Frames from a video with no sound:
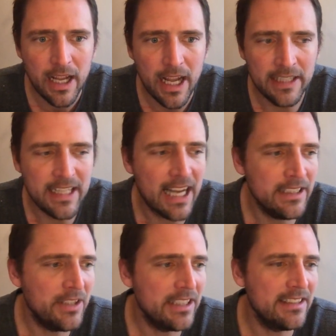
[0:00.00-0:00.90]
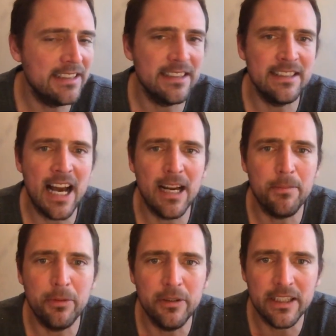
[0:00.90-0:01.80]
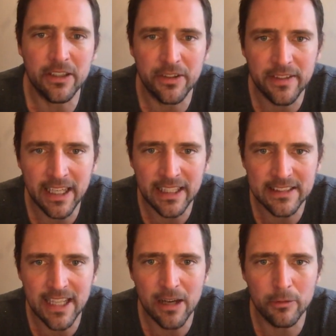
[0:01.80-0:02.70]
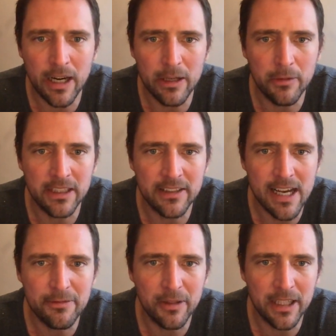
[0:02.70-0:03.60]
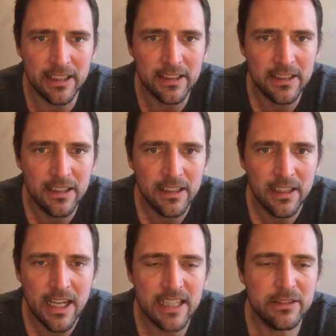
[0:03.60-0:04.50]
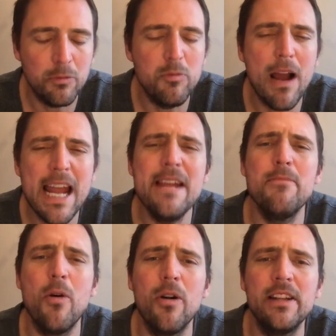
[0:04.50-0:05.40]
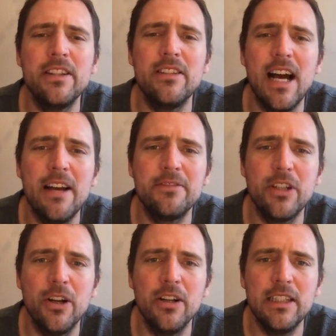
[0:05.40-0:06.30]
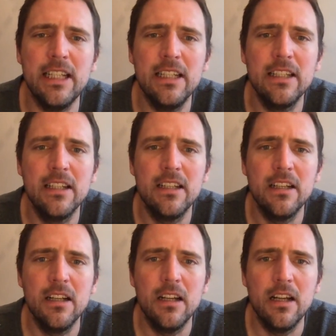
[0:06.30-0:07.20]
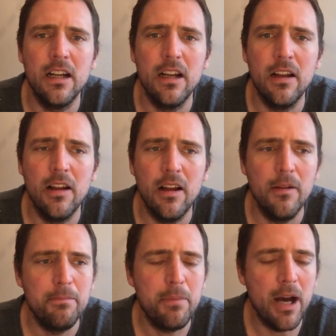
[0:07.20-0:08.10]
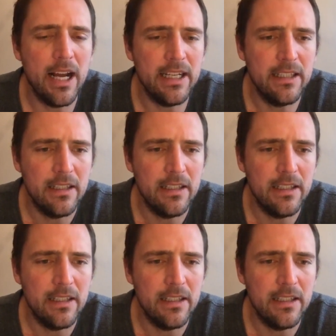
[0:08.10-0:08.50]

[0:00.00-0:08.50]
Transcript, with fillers: and cognitive dissonance is not a political thing it's not right wing left wing it's way more on the left currently, but